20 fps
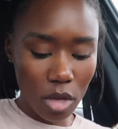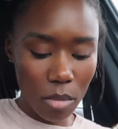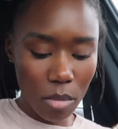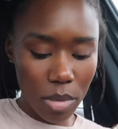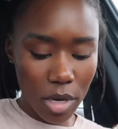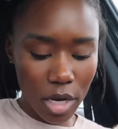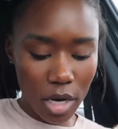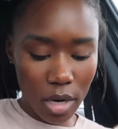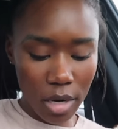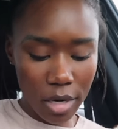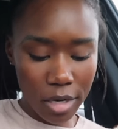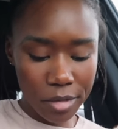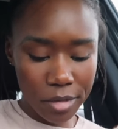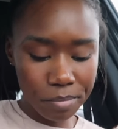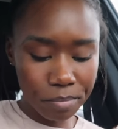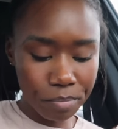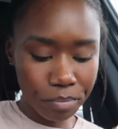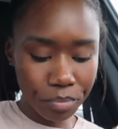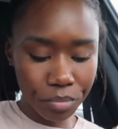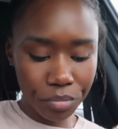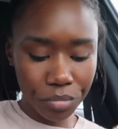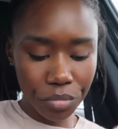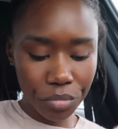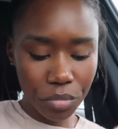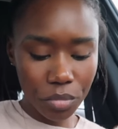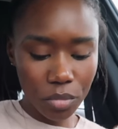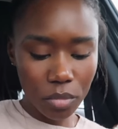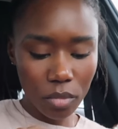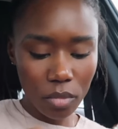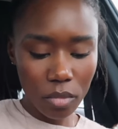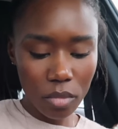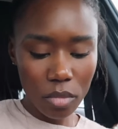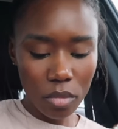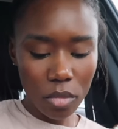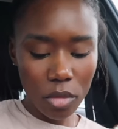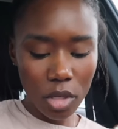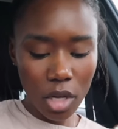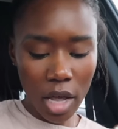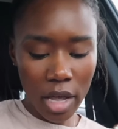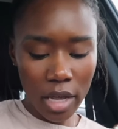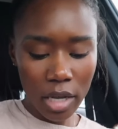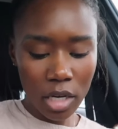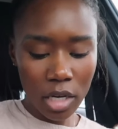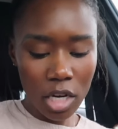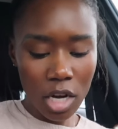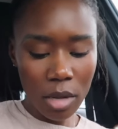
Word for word: But um I ended